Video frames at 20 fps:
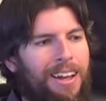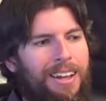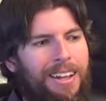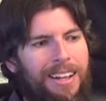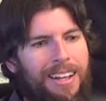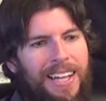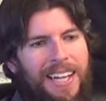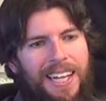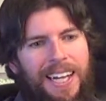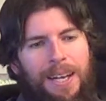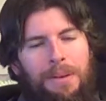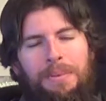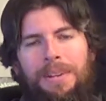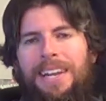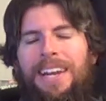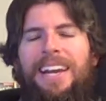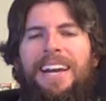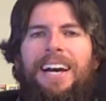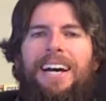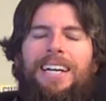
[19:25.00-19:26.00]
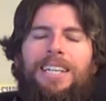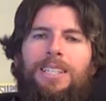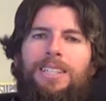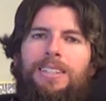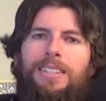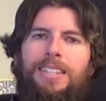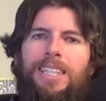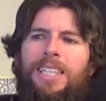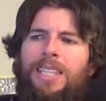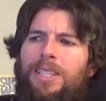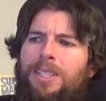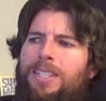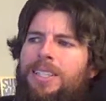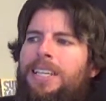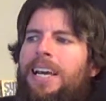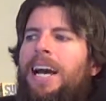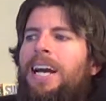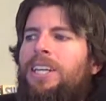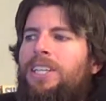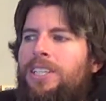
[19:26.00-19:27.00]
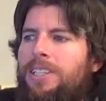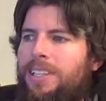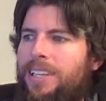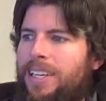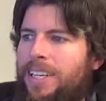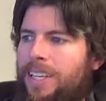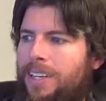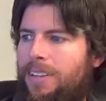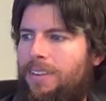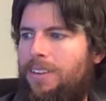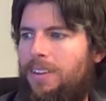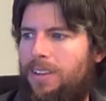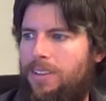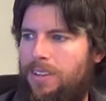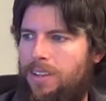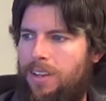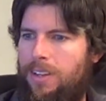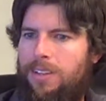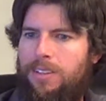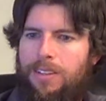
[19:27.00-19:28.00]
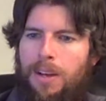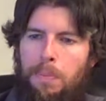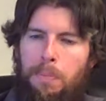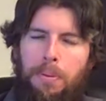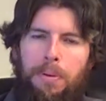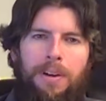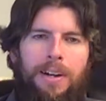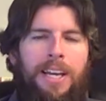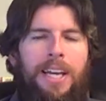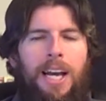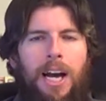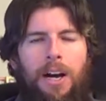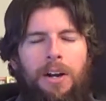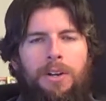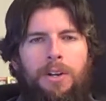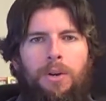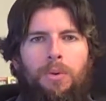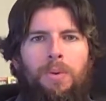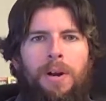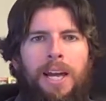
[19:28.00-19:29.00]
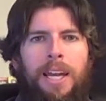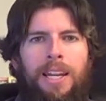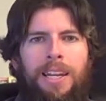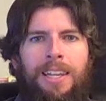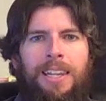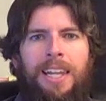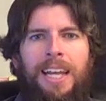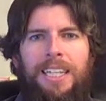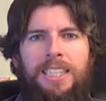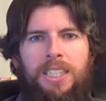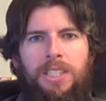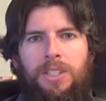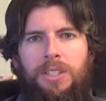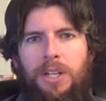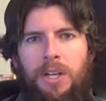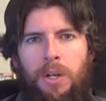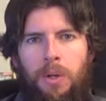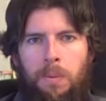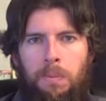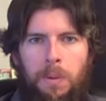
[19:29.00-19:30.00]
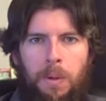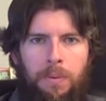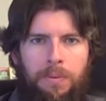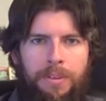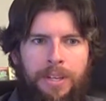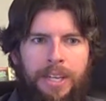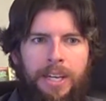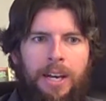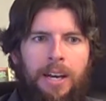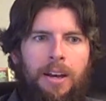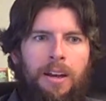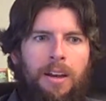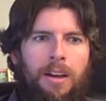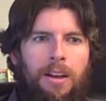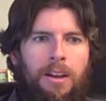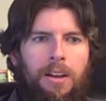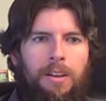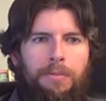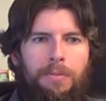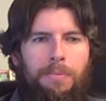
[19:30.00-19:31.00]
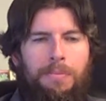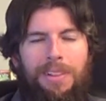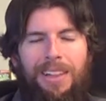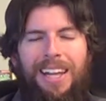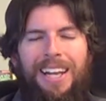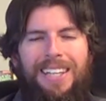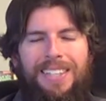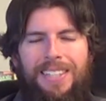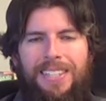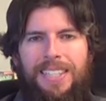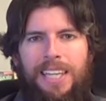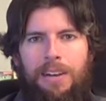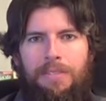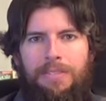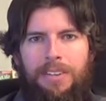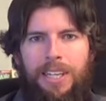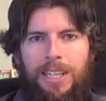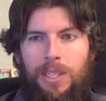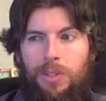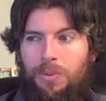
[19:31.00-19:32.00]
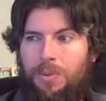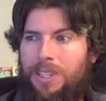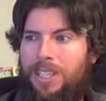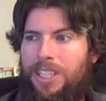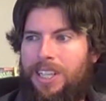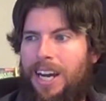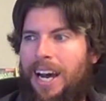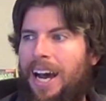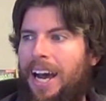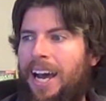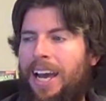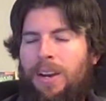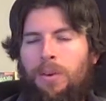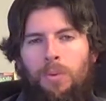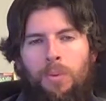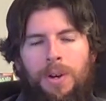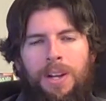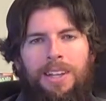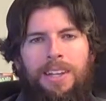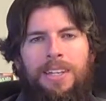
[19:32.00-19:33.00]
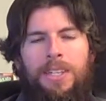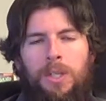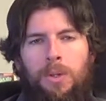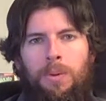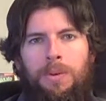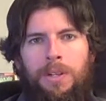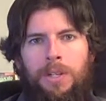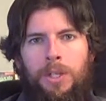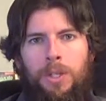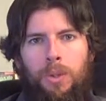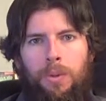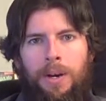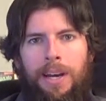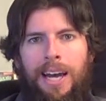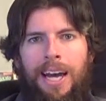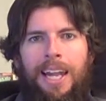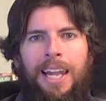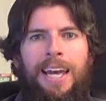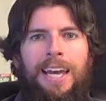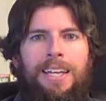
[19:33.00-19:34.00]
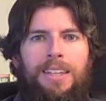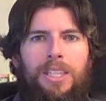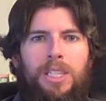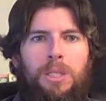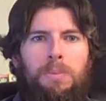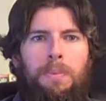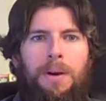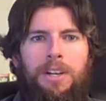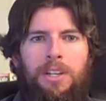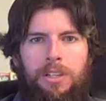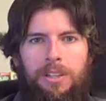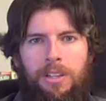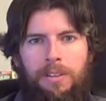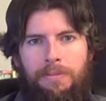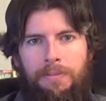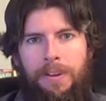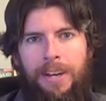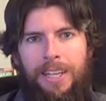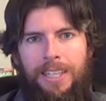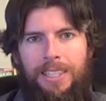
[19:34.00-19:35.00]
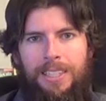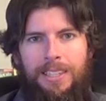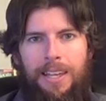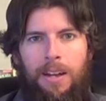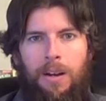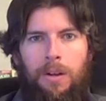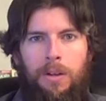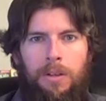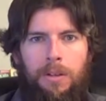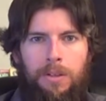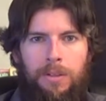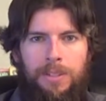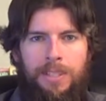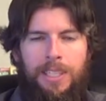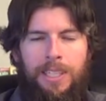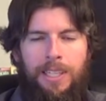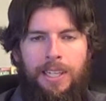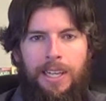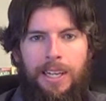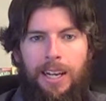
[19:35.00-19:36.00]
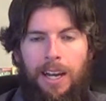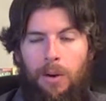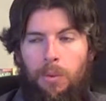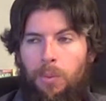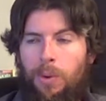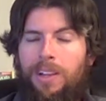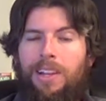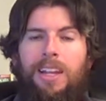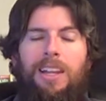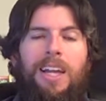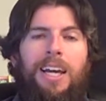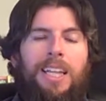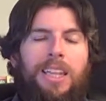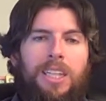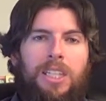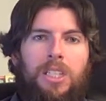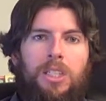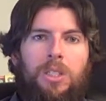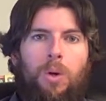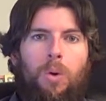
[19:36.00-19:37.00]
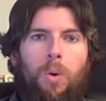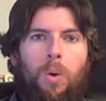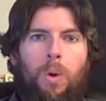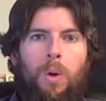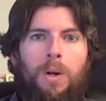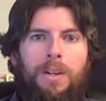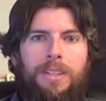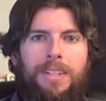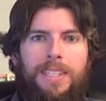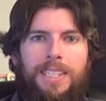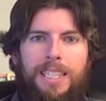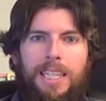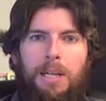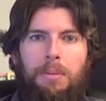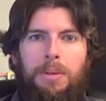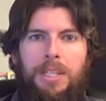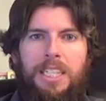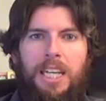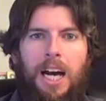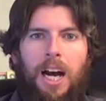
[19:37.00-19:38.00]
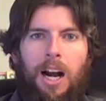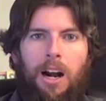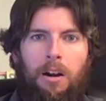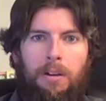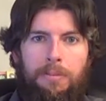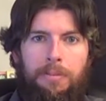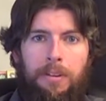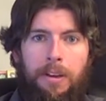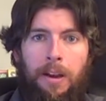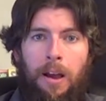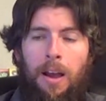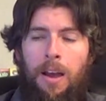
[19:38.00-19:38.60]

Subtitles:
But yeah, this is actually a pretty underrated, lesser-known movie from the late 70s, which I really do enjoy. I like the special effects that are used in it. I really like the score and the cinematography.